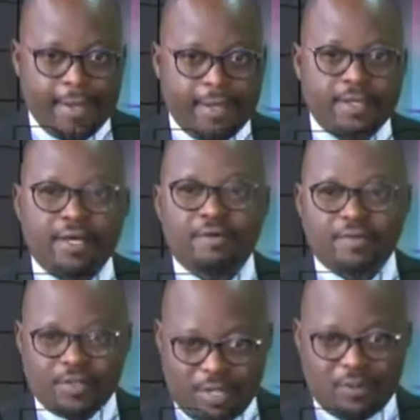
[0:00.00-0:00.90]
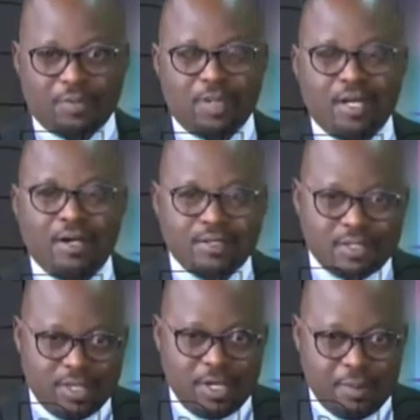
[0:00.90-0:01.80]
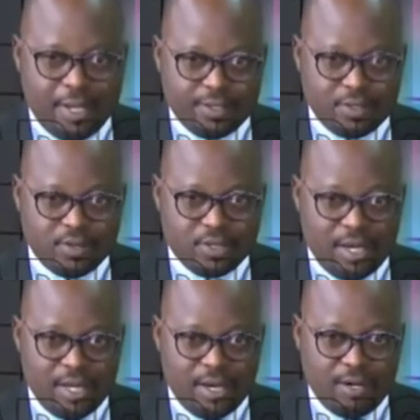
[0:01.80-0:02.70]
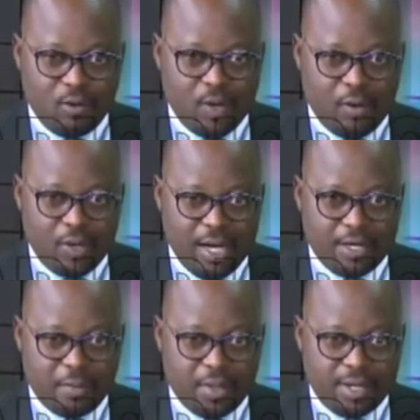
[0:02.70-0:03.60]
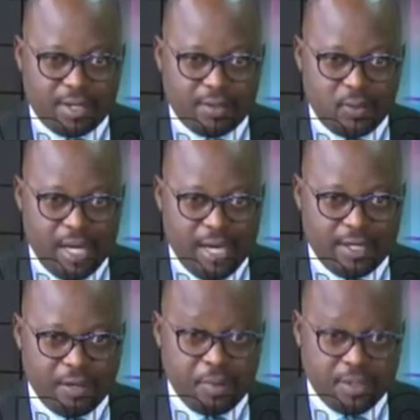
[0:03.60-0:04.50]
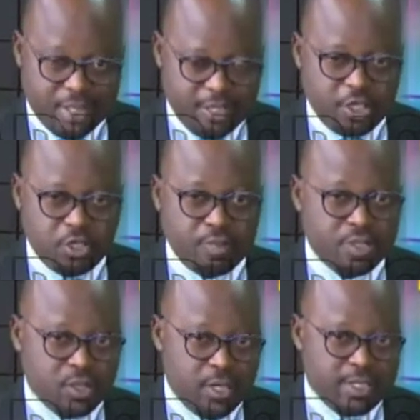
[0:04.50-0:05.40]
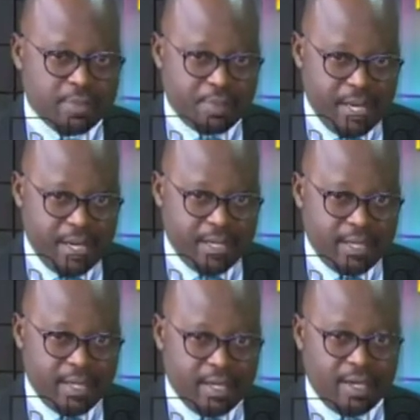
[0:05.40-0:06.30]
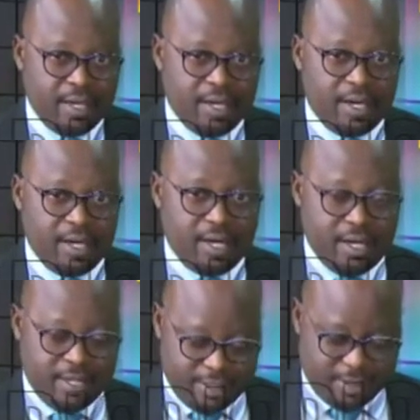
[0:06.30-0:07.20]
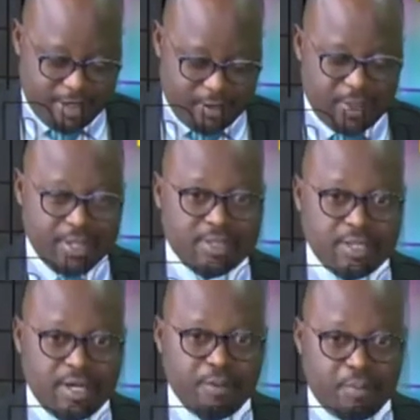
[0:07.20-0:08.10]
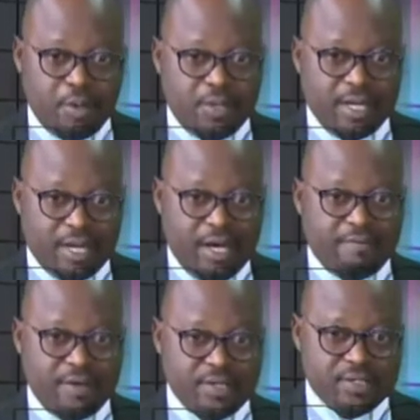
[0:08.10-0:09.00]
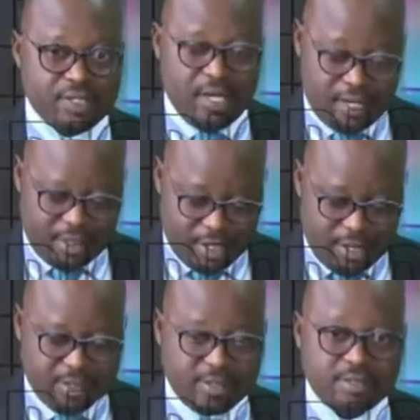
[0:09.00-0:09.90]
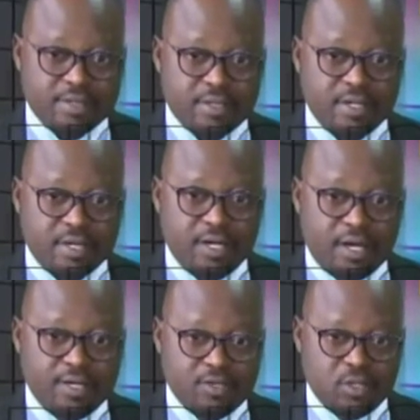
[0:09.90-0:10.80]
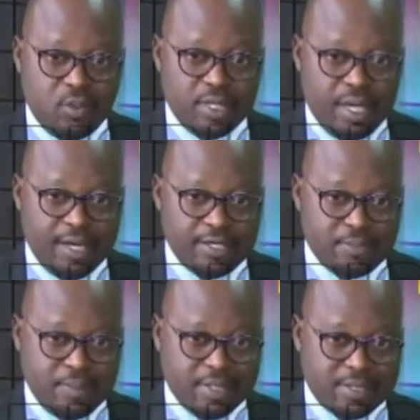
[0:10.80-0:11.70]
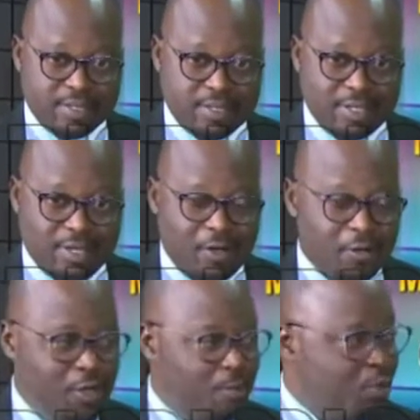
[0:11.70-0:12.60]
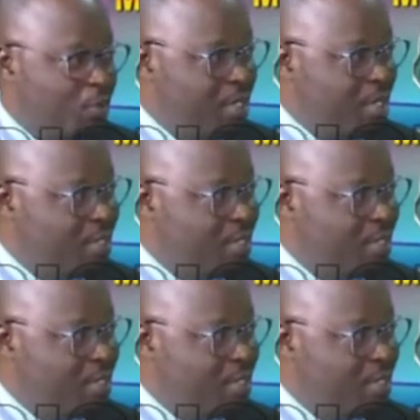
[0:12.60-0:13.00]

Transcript: Thank you for staying with me on TMI Tuesday. Uh, while we had a break, we had the opportunity to be joined by uh, an articulate uh, public affairs analyst, and he's no one as but Onomroba